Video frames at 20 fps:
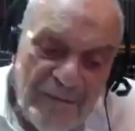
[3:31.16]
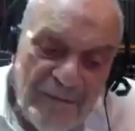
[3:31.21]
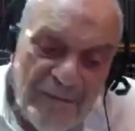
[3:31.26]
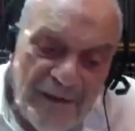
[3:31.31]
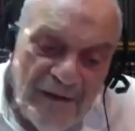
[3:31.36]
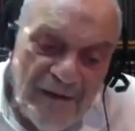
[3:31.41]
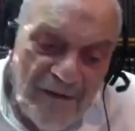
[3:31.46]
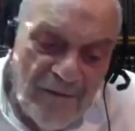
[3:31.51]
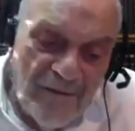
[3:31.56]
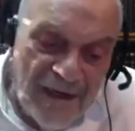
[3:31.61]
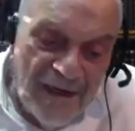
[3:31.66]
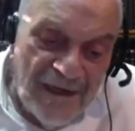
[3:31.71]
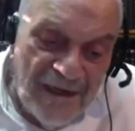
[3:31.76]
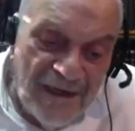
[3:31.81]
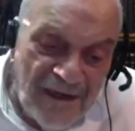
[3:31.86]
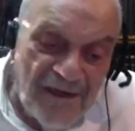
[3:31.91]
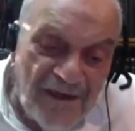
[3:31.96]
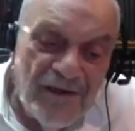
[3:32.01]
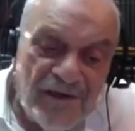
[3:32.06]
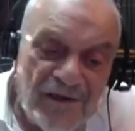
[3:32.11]
my
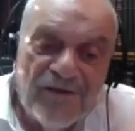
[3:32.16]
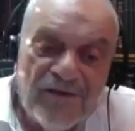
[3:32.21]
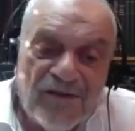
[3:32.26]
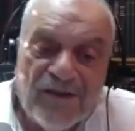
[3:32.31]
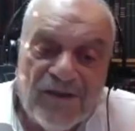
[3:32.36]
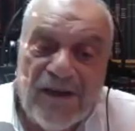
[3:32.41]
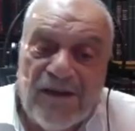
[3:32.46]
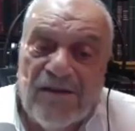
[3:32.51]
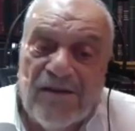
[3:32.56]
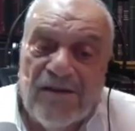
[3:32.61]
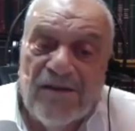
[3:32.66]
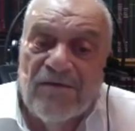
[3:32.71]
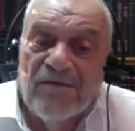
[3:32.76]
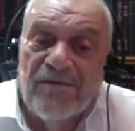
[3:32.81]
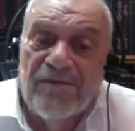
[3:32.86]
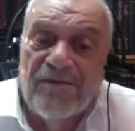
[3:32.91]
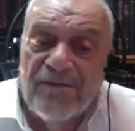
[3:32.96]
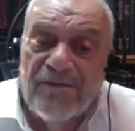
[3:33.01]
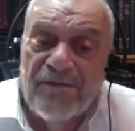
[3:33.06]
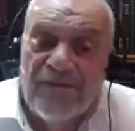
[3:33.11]
inner
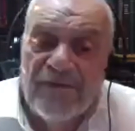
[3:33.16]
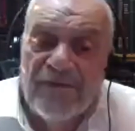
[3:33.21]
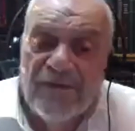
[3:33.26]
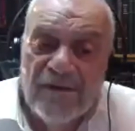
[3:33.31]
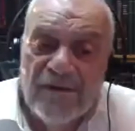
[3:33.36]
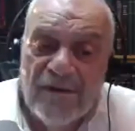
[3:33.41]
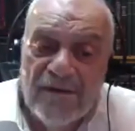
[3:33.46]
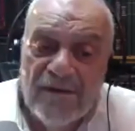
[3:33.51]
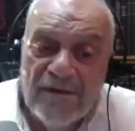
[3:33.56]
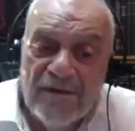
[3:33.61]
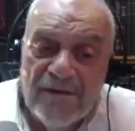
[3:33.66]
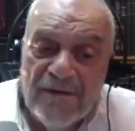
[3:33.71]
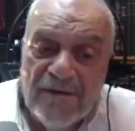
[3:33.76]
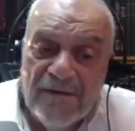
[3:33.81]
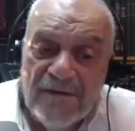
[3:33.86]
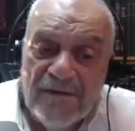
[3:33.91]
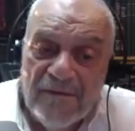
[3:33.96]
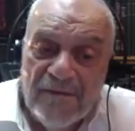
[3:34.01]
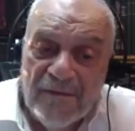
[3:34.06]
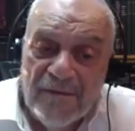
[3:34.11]
self
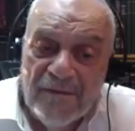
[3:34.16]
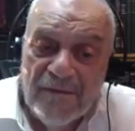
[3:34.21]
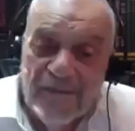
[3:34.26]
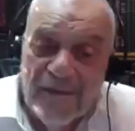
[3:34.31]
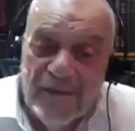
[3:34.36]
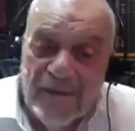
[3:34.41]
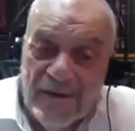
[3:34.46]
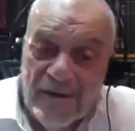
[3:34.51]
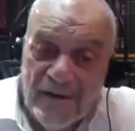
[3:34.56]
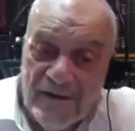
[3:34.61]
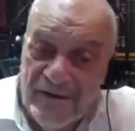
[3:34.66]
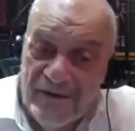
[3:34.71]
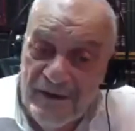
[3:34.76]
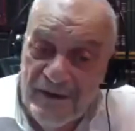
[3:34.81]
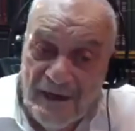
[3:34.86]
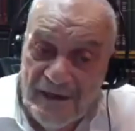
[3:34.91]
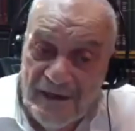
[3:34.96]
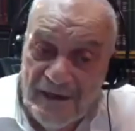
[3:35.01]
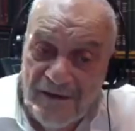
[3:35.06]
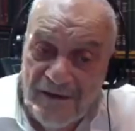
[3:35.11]
is
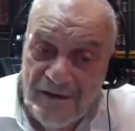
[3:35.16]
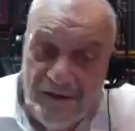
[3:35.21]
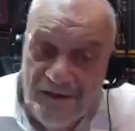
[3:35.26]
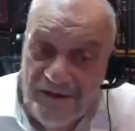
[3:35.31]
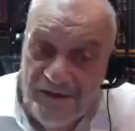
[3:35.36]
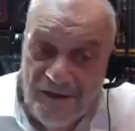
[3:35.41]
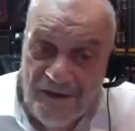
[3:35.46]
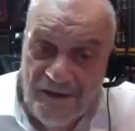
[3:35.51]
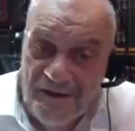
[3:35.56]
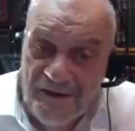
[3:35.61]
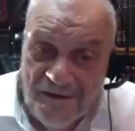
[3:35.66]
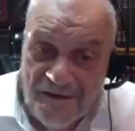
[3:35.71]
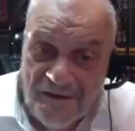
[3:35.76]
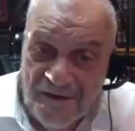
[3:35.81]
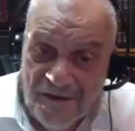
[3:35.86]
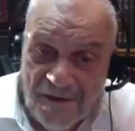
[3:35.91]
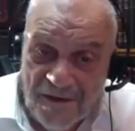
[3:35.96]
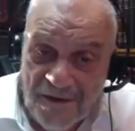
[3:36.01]
not diseased.